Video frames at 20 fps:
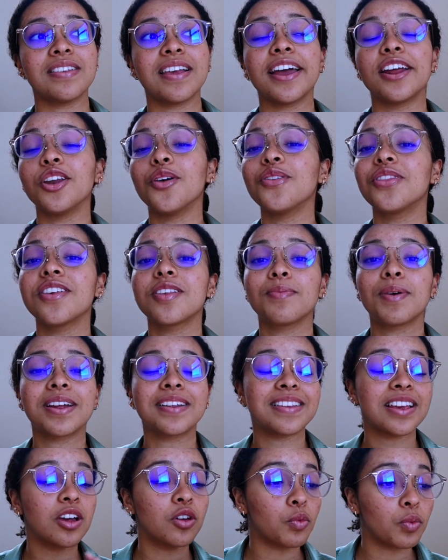I know this might
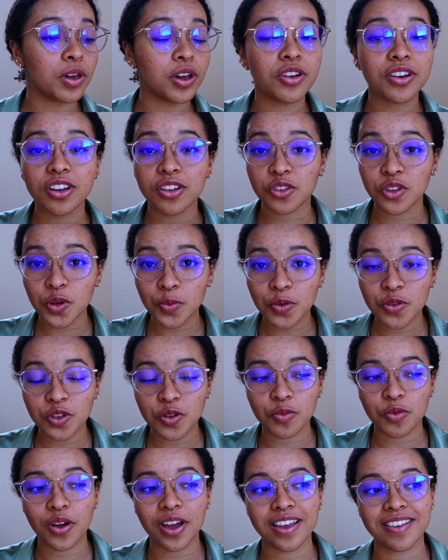sound weird and super
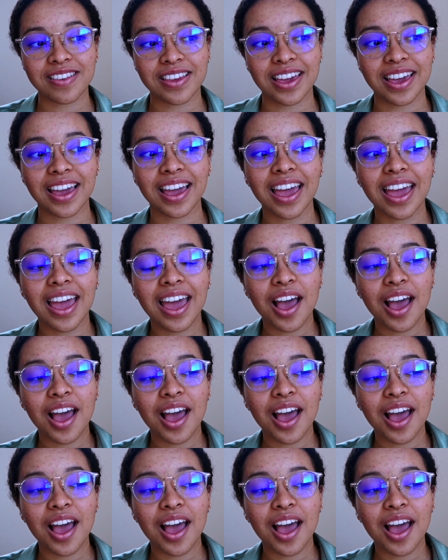surprising,